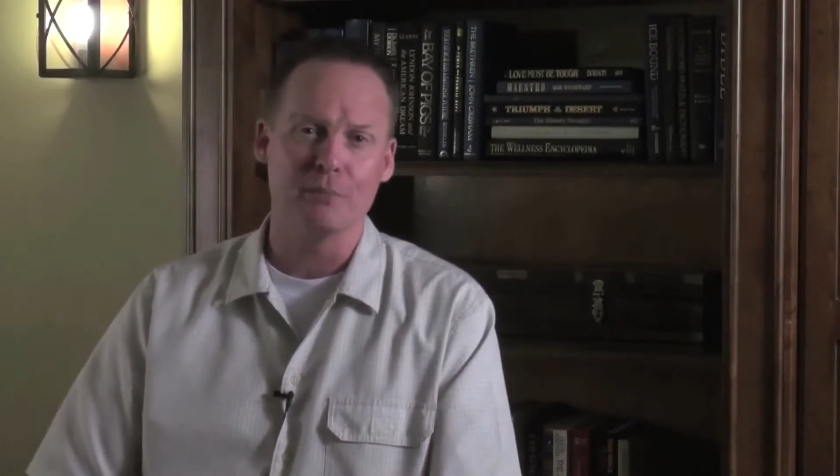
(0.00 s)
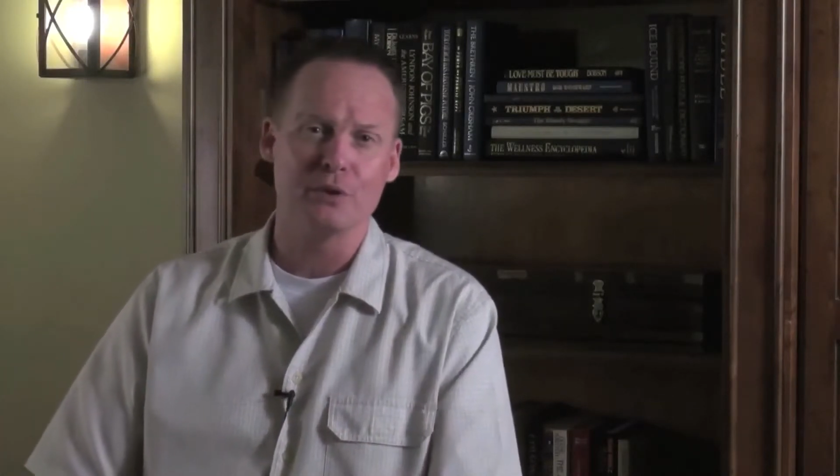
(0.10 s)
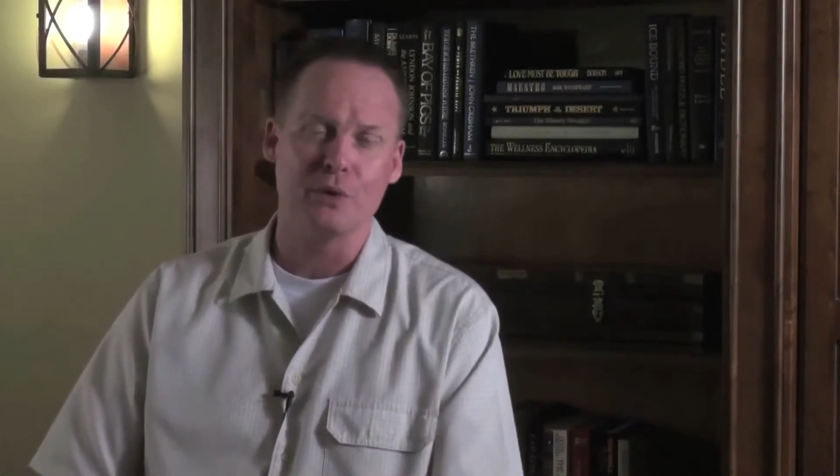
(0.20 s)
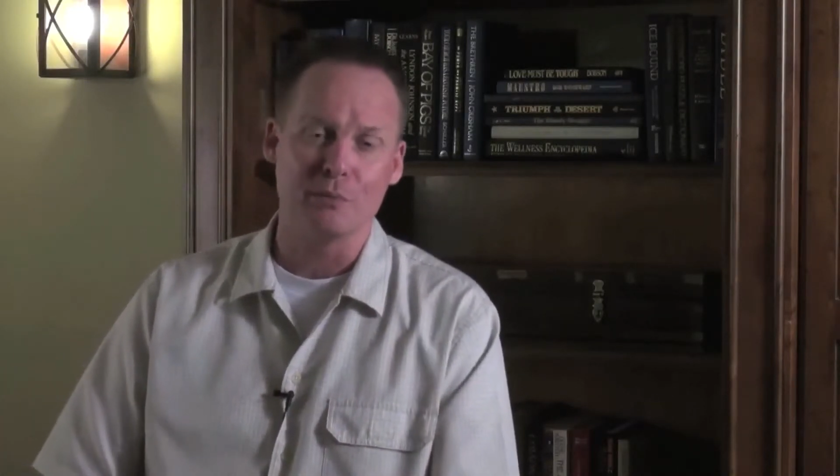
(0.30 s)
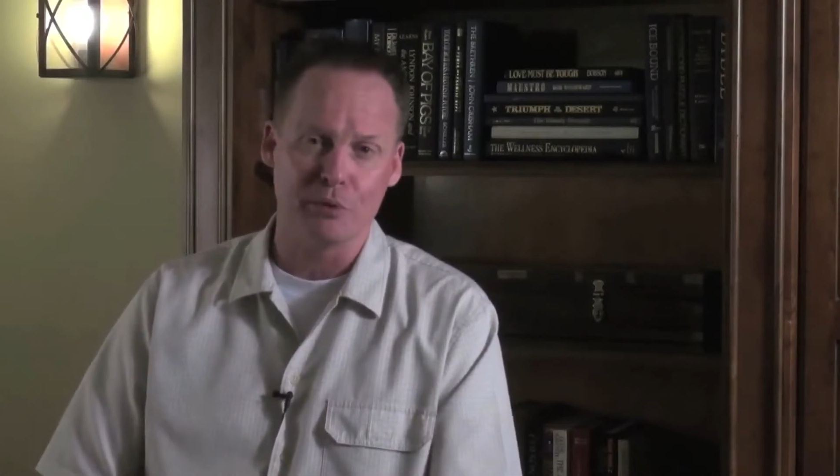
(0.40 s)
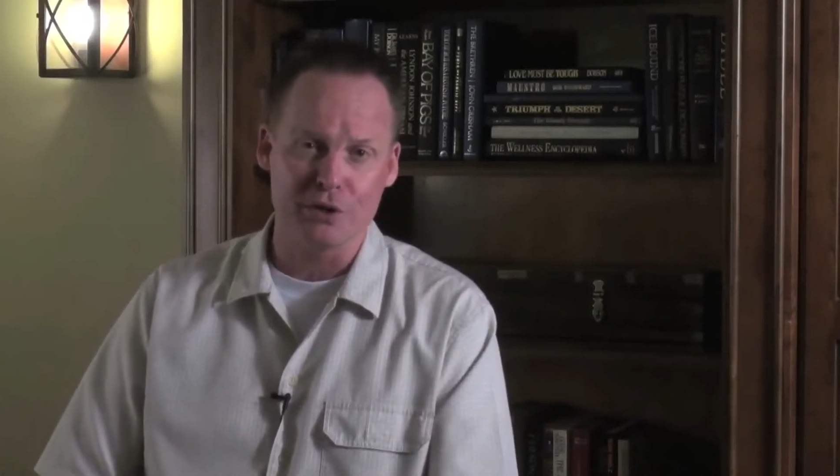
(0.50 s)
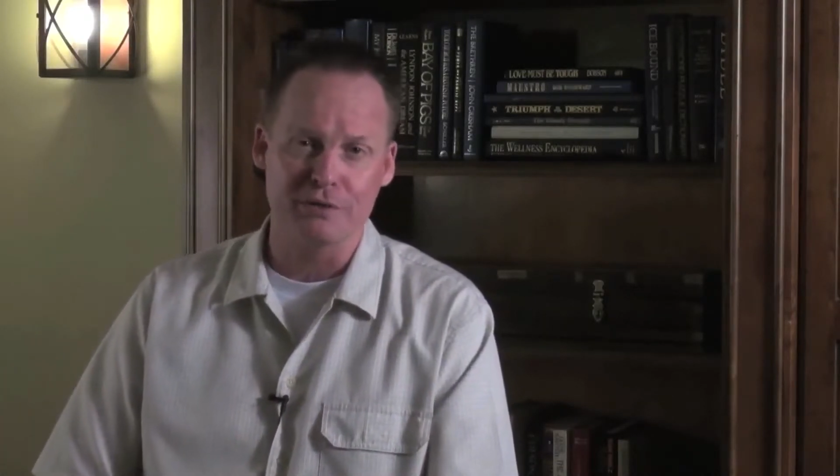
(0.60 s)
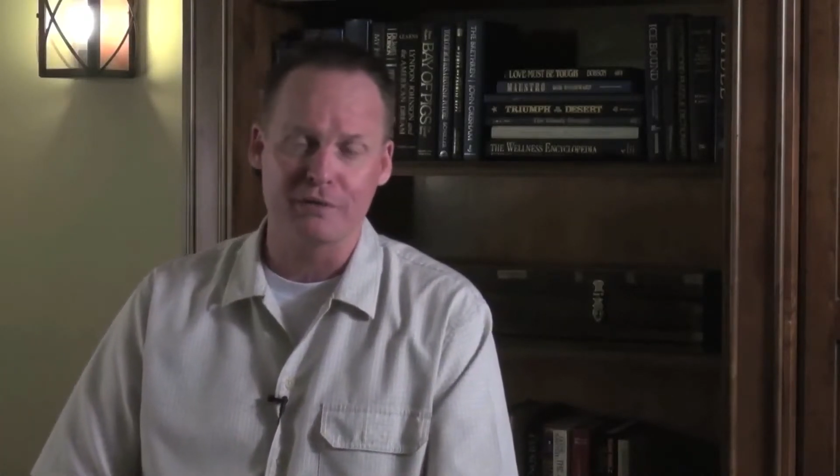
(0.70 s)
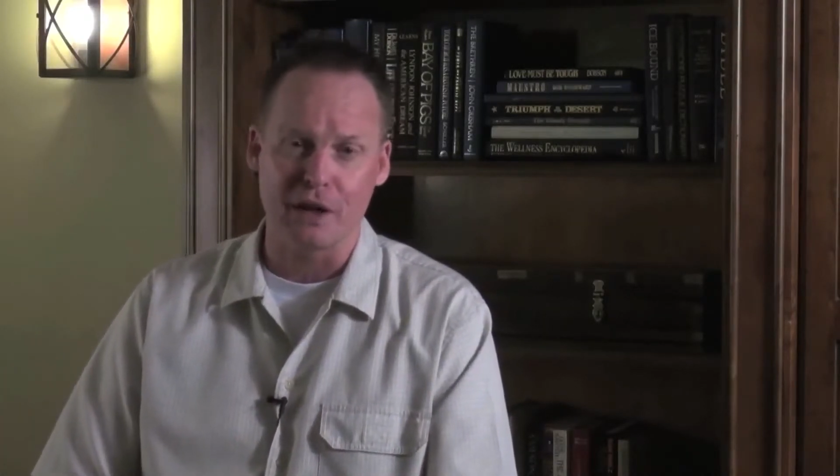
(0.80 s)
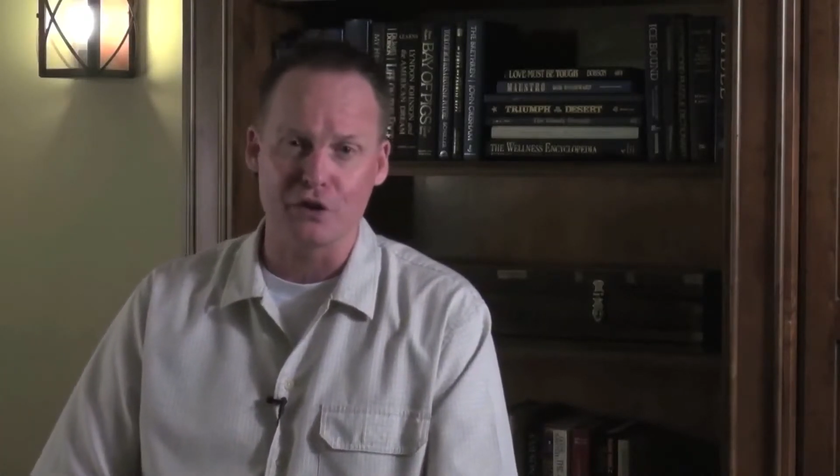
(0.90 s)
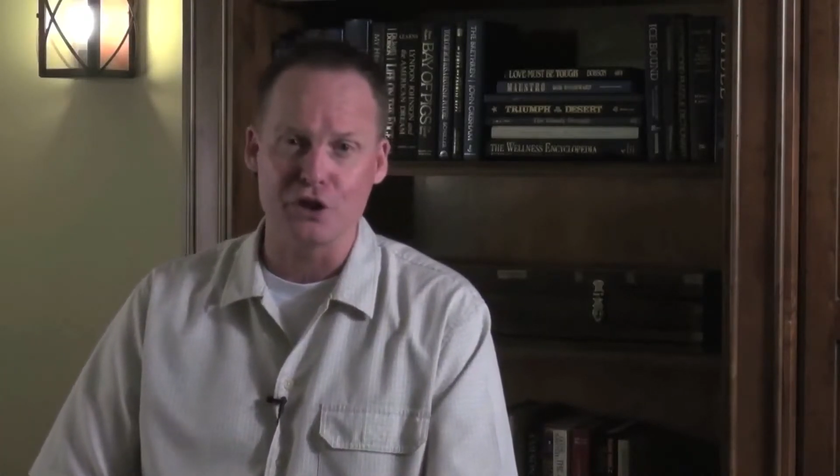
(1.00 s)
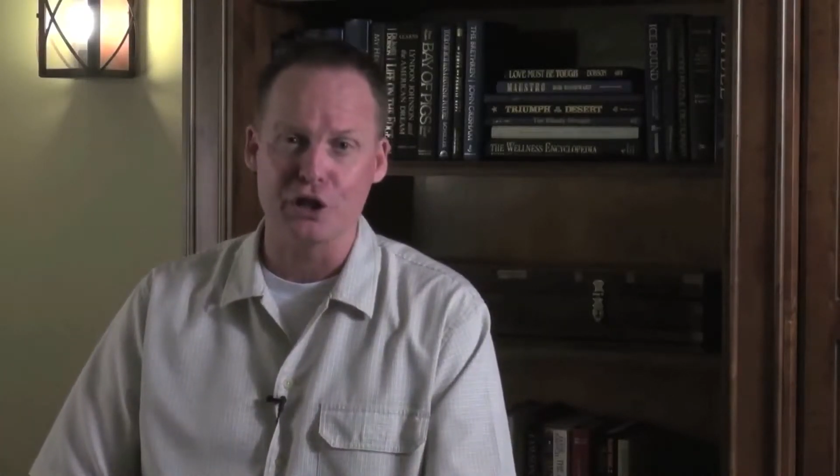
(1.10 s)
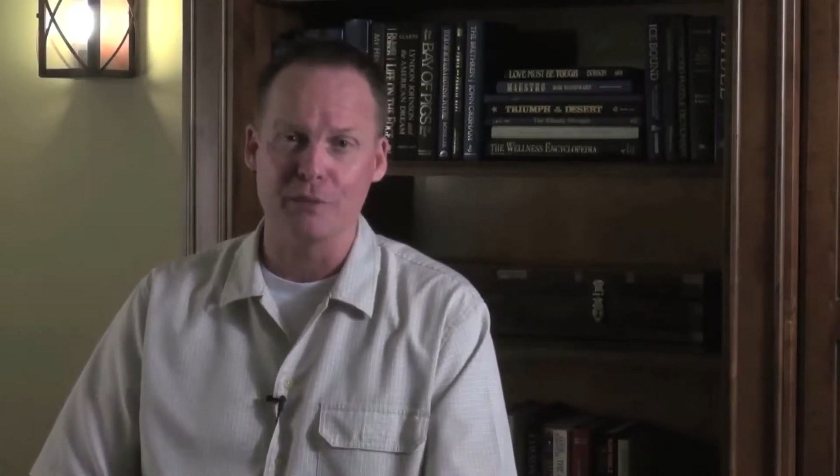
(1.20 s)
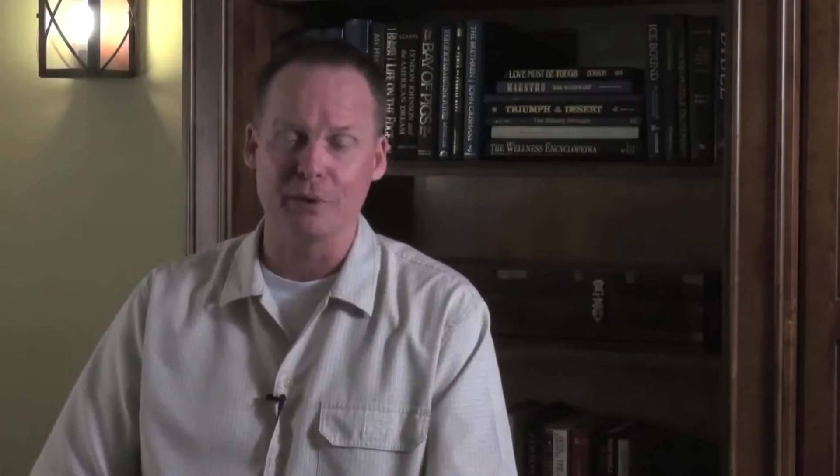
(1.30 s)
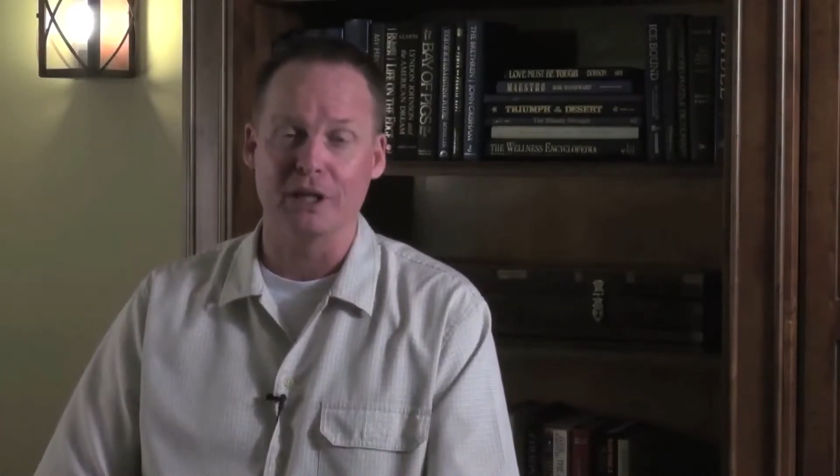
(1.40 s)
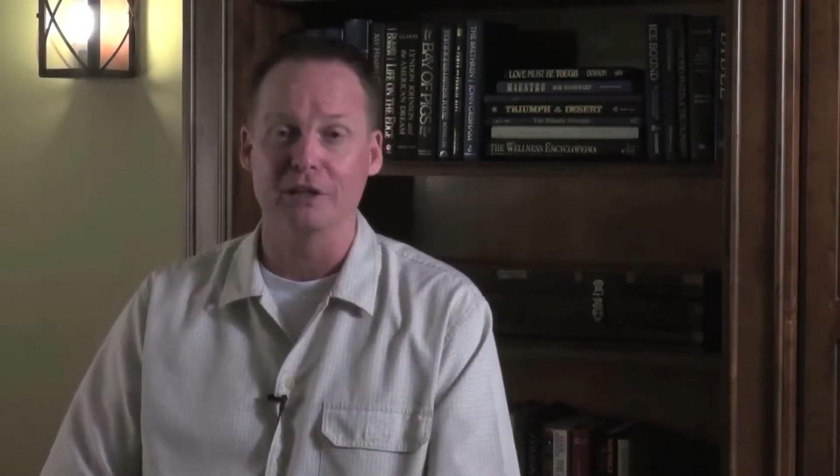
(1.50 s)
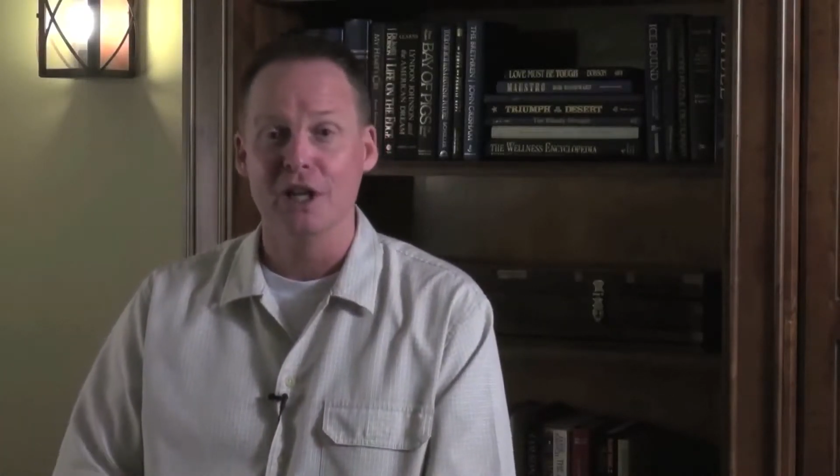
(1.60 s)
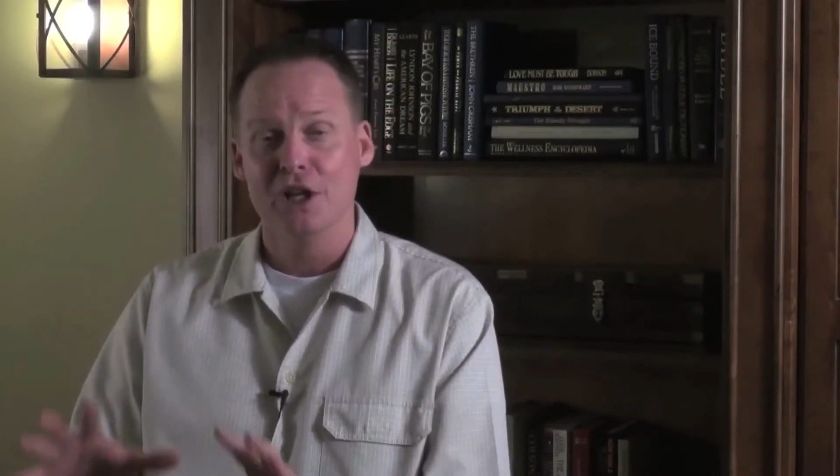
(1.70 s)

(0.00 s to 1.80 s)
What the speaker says: between Prison Fellowship and